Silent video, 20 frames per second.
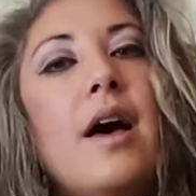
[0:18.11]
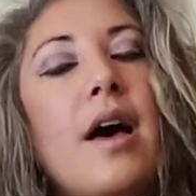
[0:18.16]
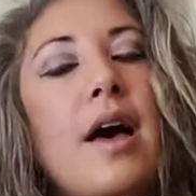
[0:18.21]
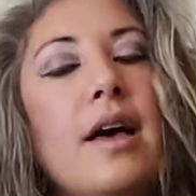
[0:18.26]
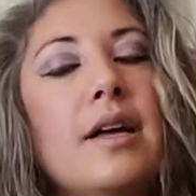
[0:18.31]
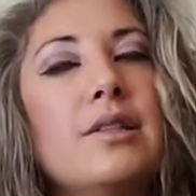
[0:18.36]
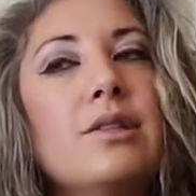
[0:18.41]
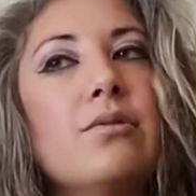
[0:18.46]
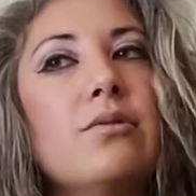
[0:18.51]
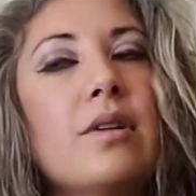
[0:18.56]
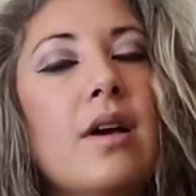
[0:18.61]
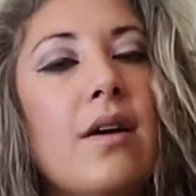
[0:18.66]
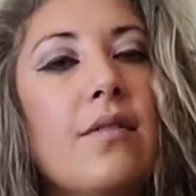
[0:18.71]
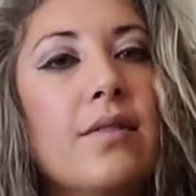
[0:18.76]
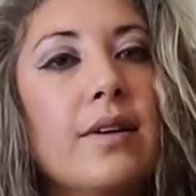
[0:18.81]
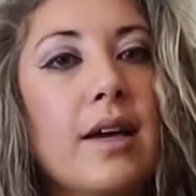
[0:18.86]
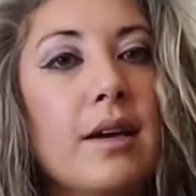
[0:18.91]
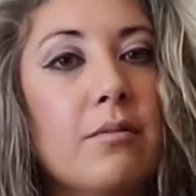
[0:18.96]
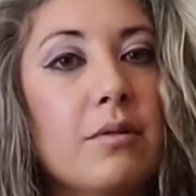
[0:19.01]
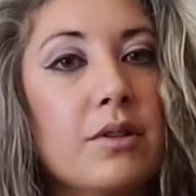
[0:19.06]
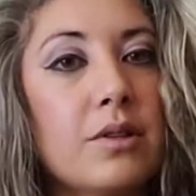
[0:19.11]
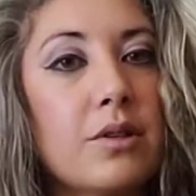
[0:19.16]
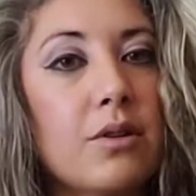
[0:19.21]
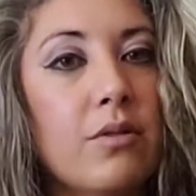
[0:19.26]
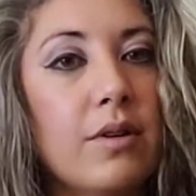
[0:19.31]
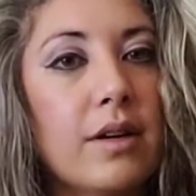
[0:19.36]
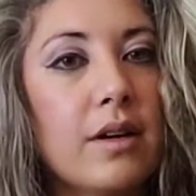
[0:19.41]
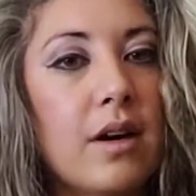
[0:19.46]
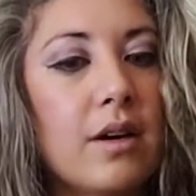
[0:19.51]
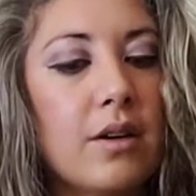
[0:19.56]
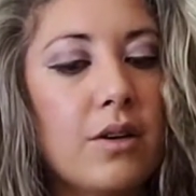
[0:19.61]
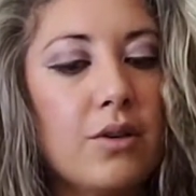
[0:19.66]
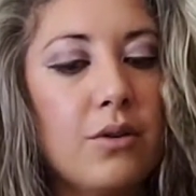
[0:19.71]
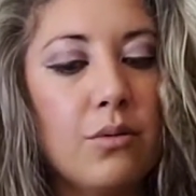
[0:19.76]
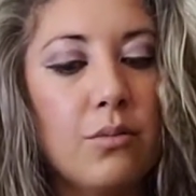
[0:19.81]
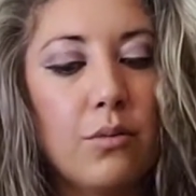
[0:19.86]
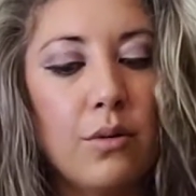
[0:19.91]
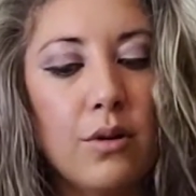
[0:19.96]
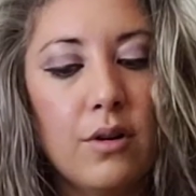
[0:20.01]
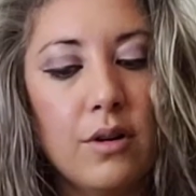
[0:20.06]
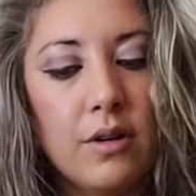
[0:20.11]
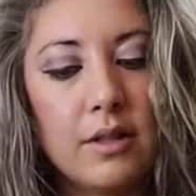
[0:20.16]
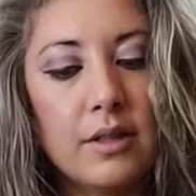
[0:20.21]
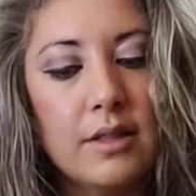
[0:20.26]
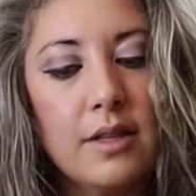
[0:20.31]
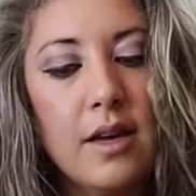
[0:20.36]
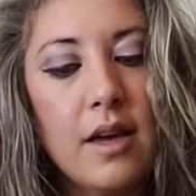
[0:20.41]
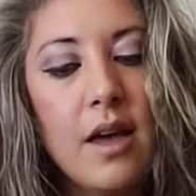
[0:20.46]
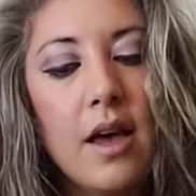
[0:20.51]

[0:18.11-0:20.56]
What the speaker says: as you navigate what's going on in your world.